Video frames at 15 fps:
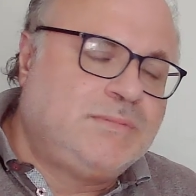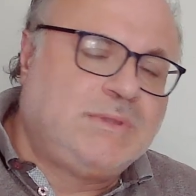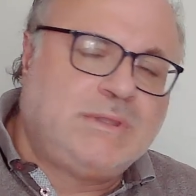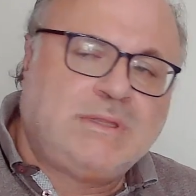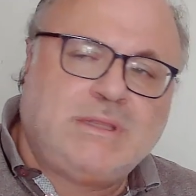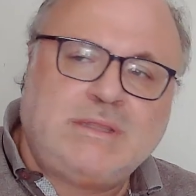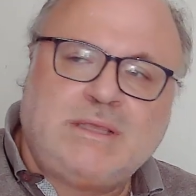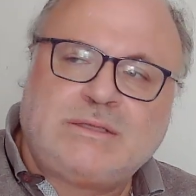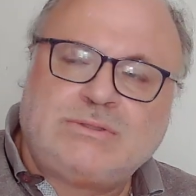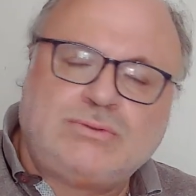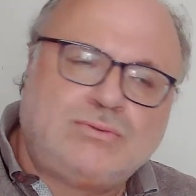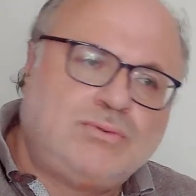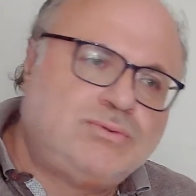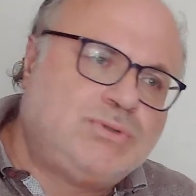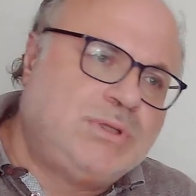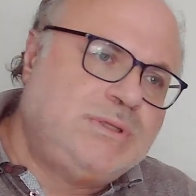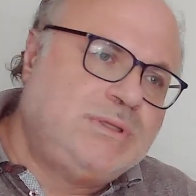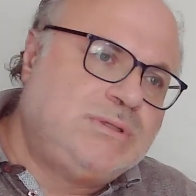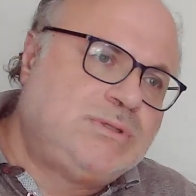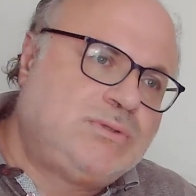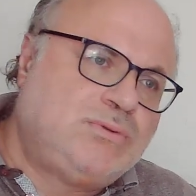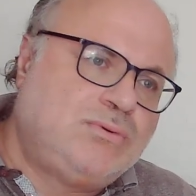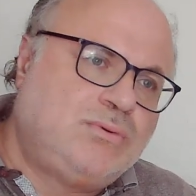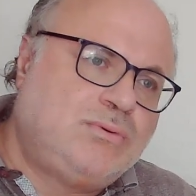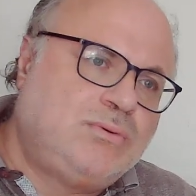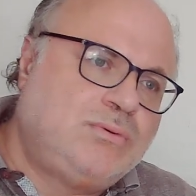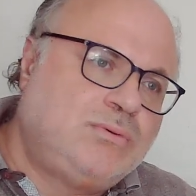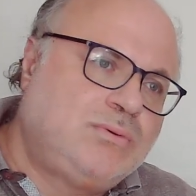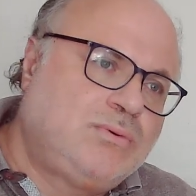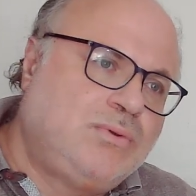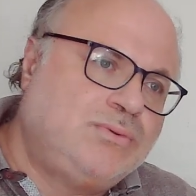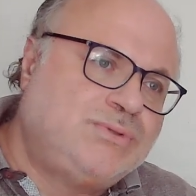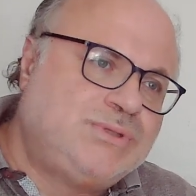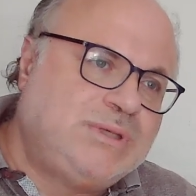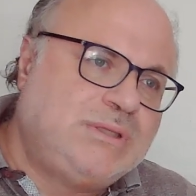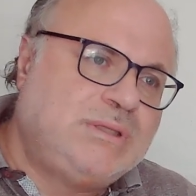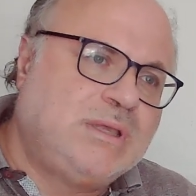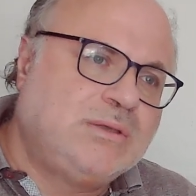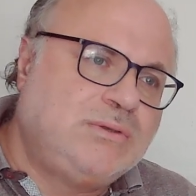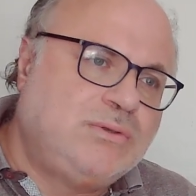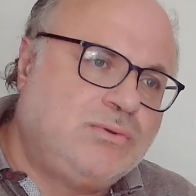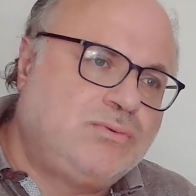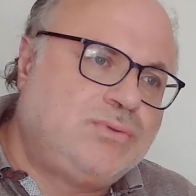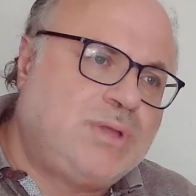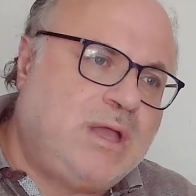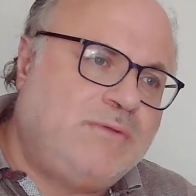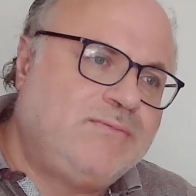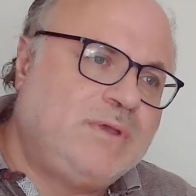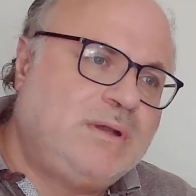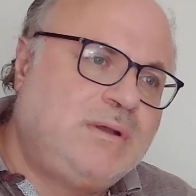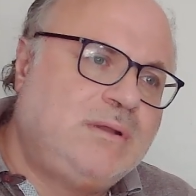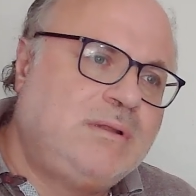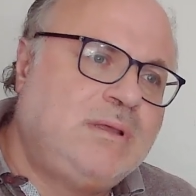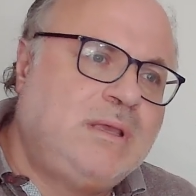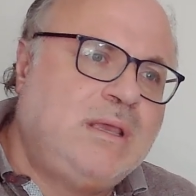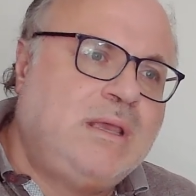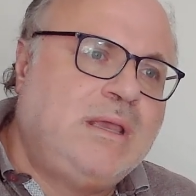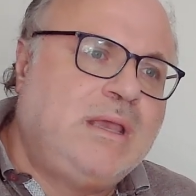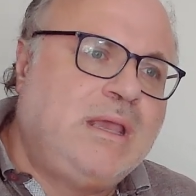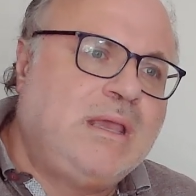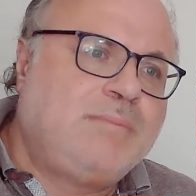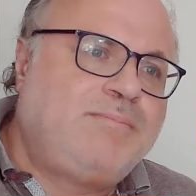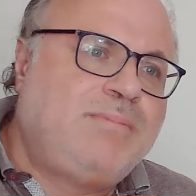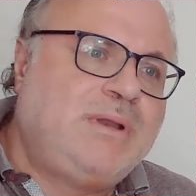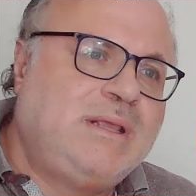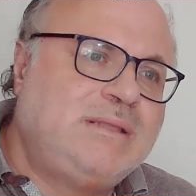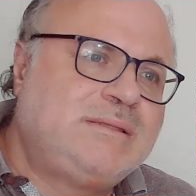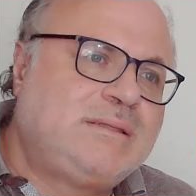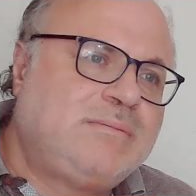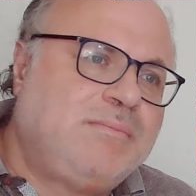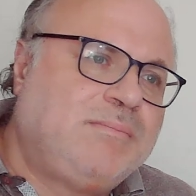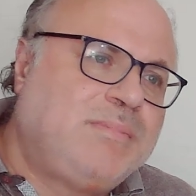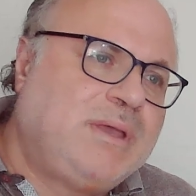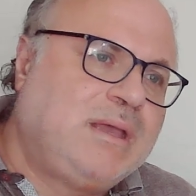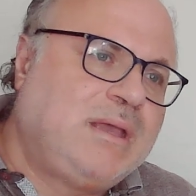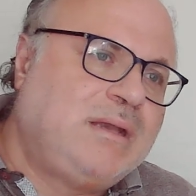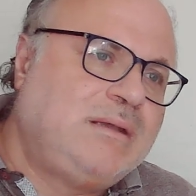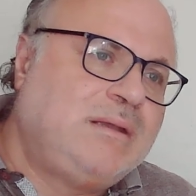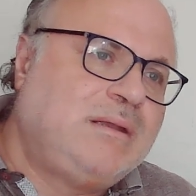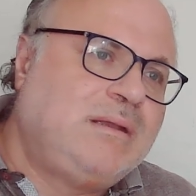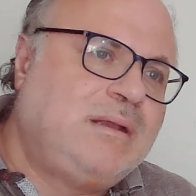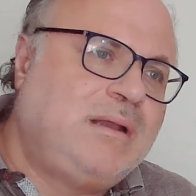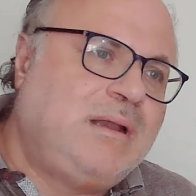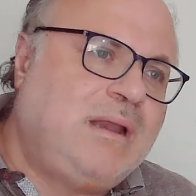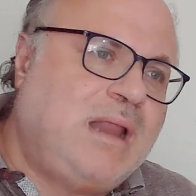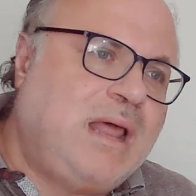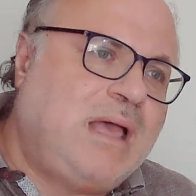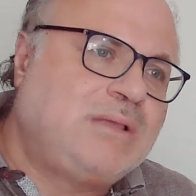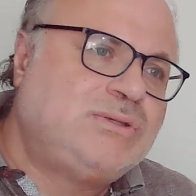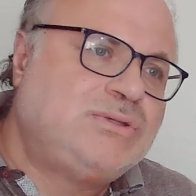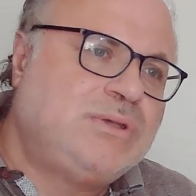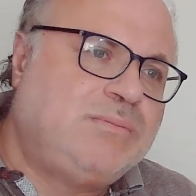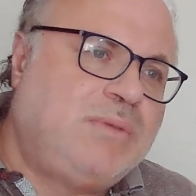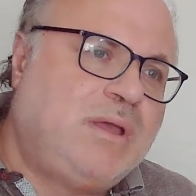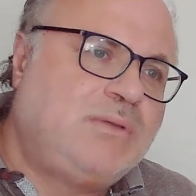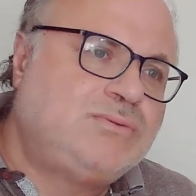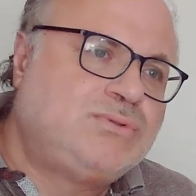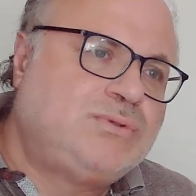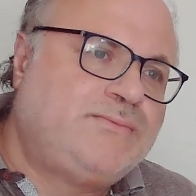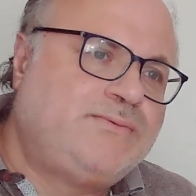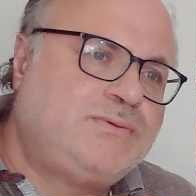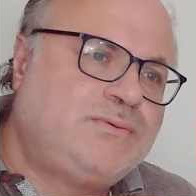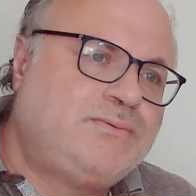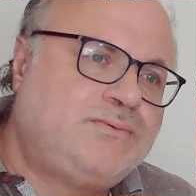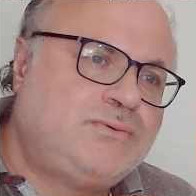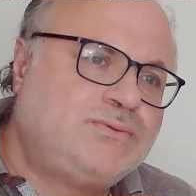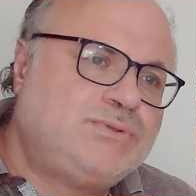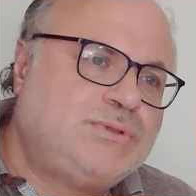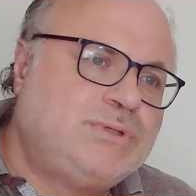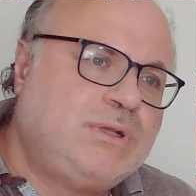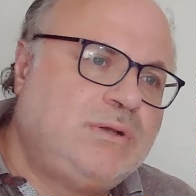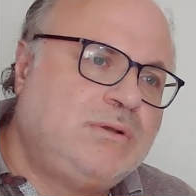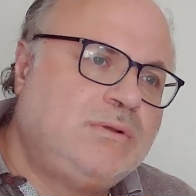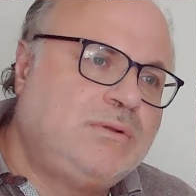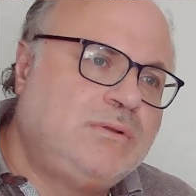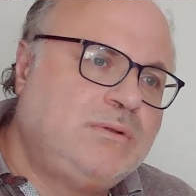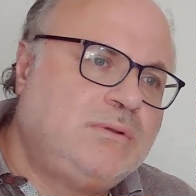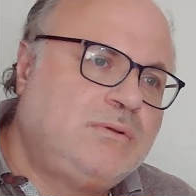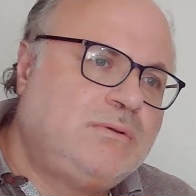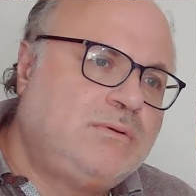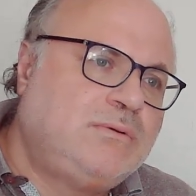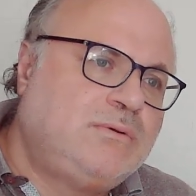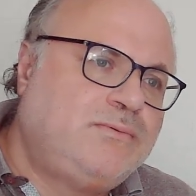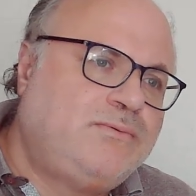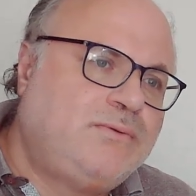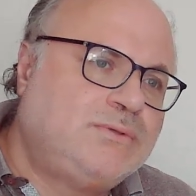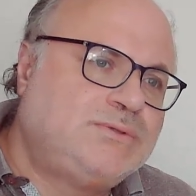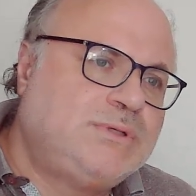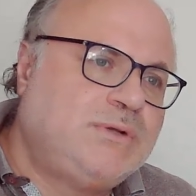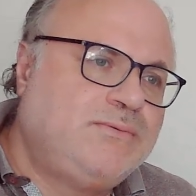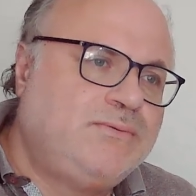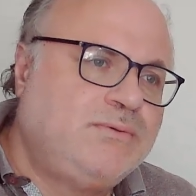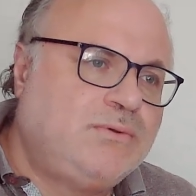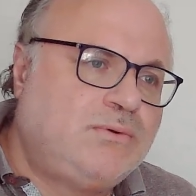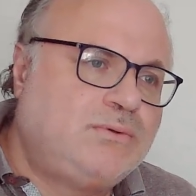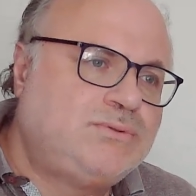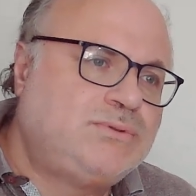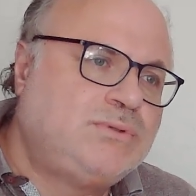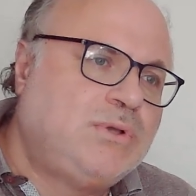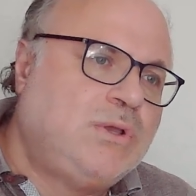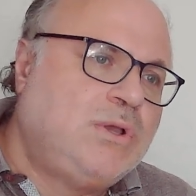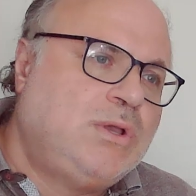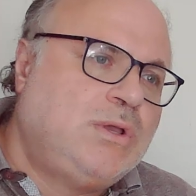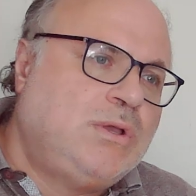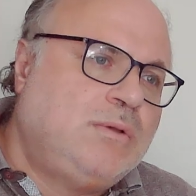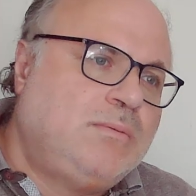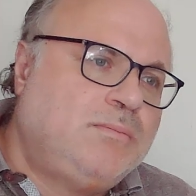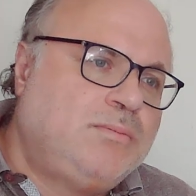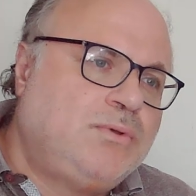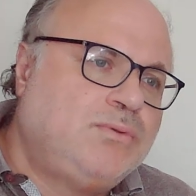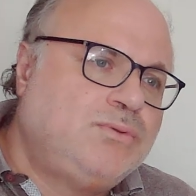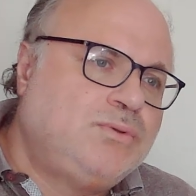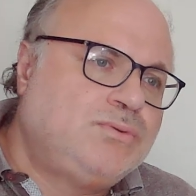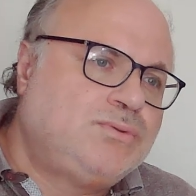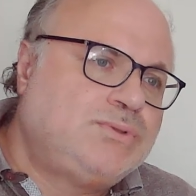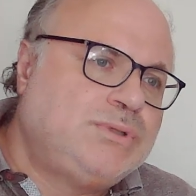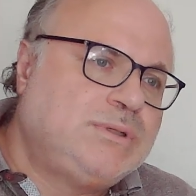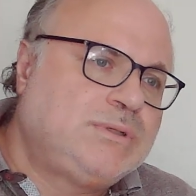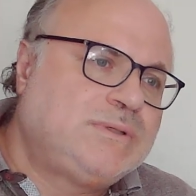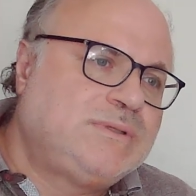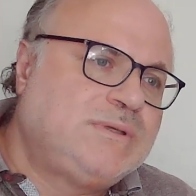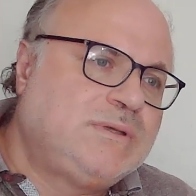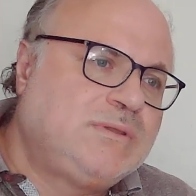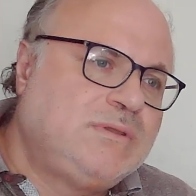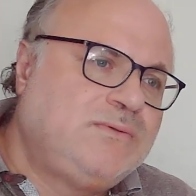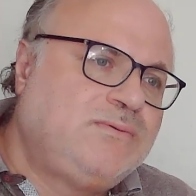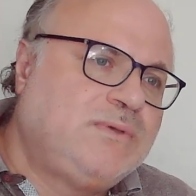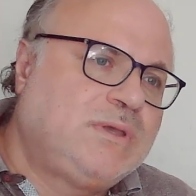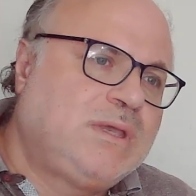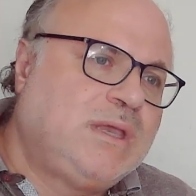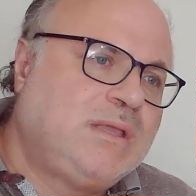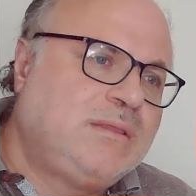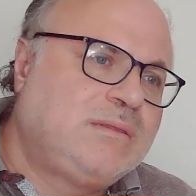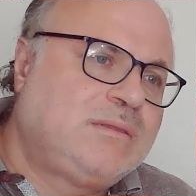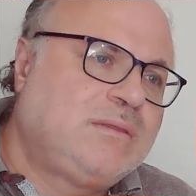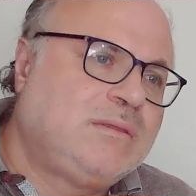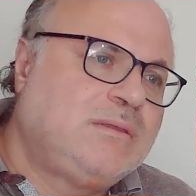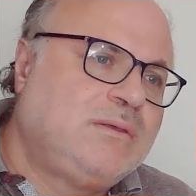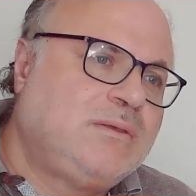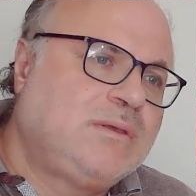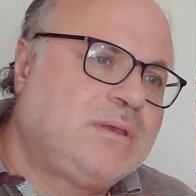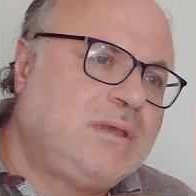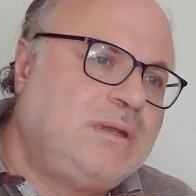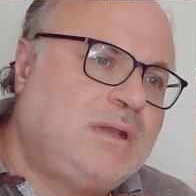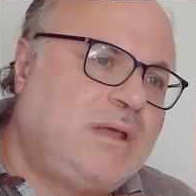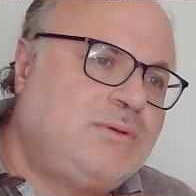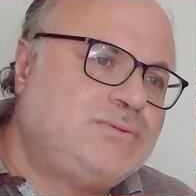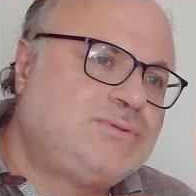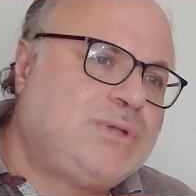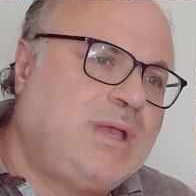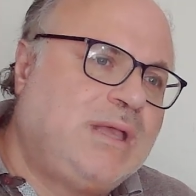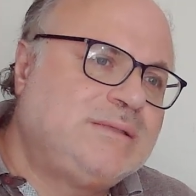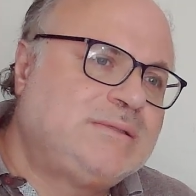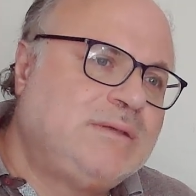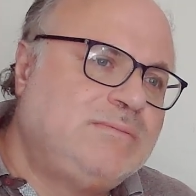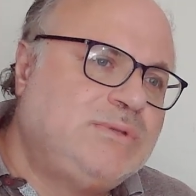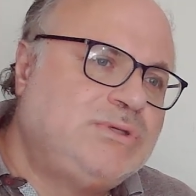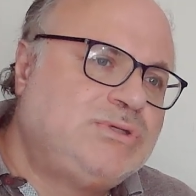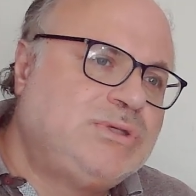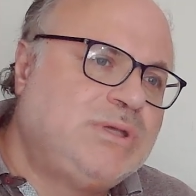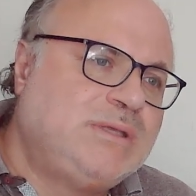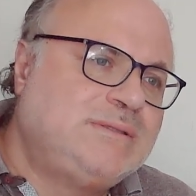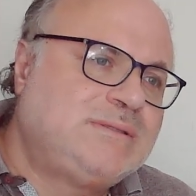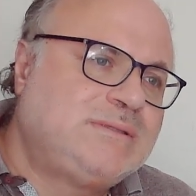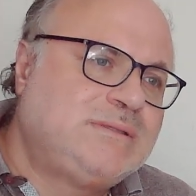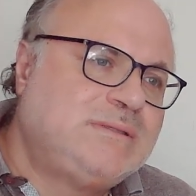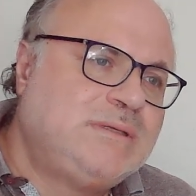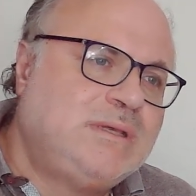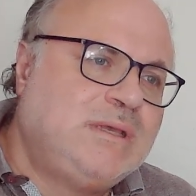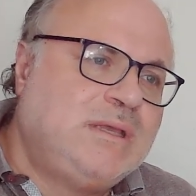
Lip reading: The next solution is to consider your travel. Airplanes burn large amounts of fossil fuels, producing significant greenhouse gas emissions.